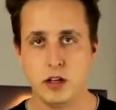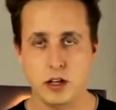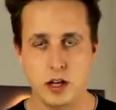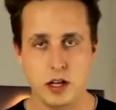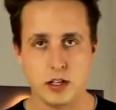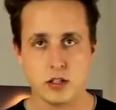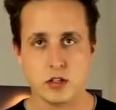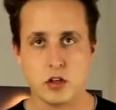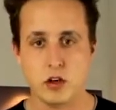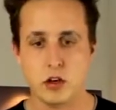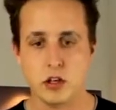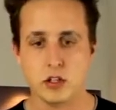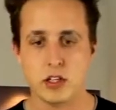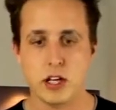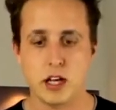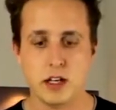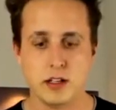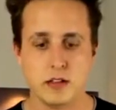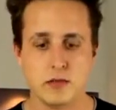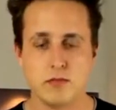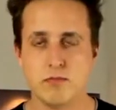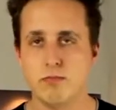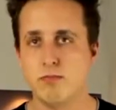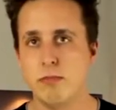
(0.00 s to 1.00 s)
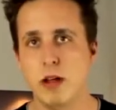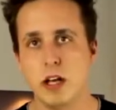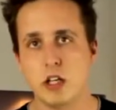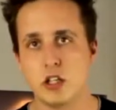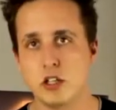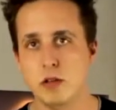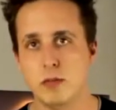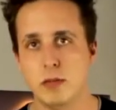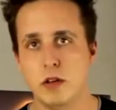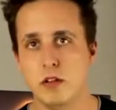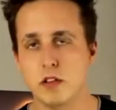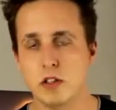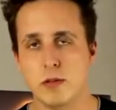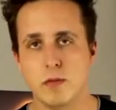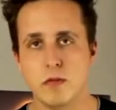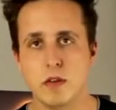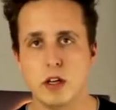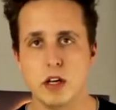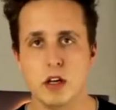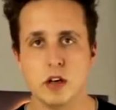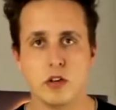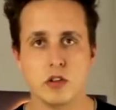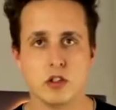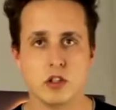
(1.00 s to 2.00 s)
as long as I mention them in some
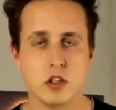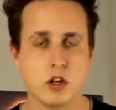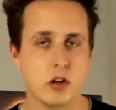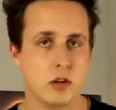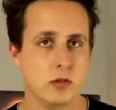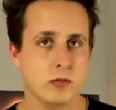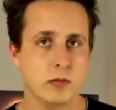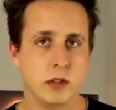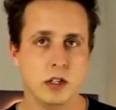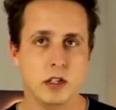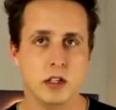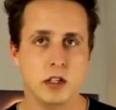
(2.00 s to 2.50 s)
videos, so